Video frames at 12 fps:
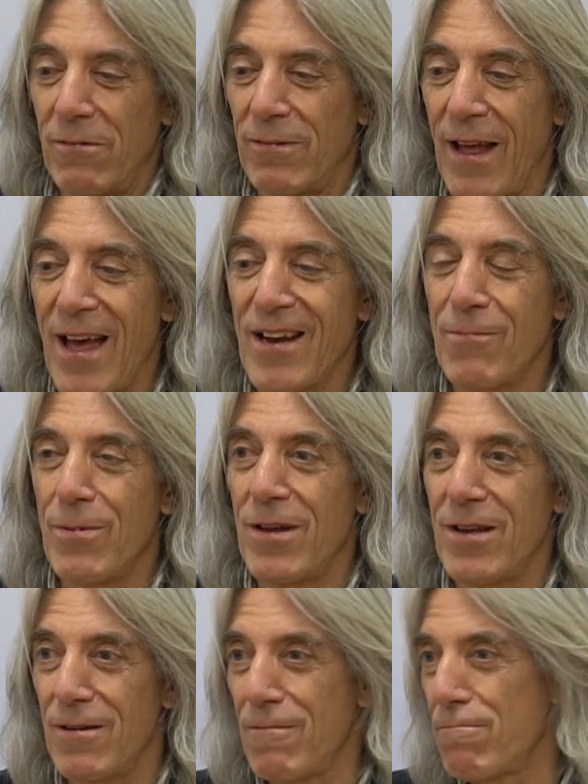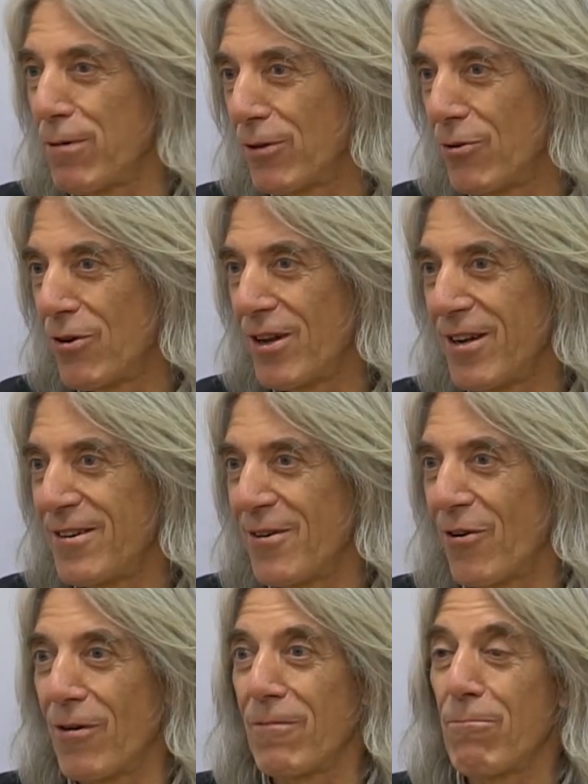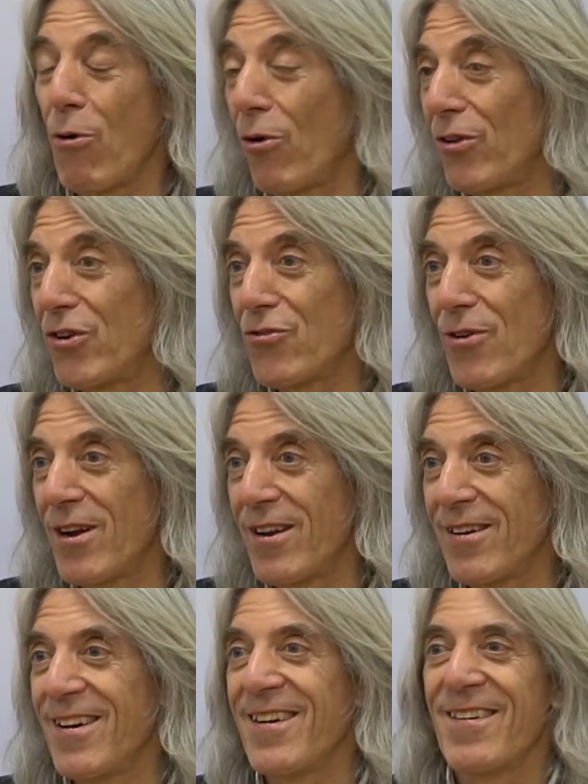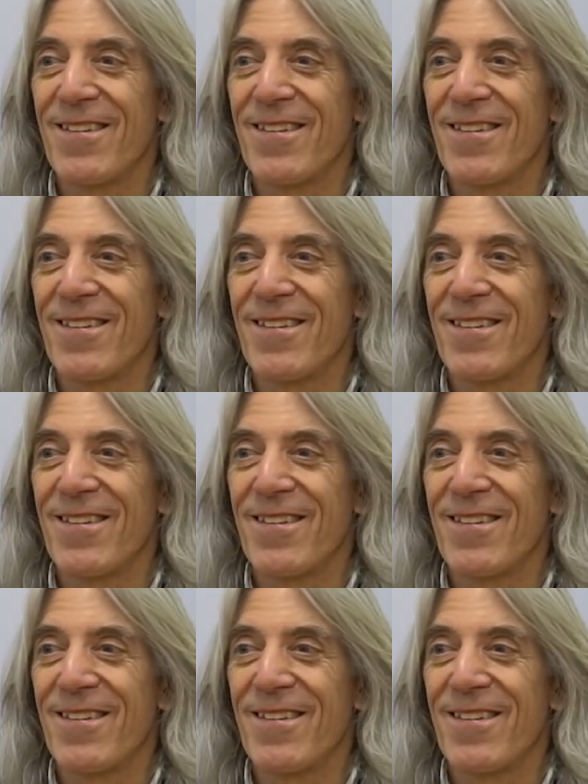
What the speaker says: land be polluted or poorly treated,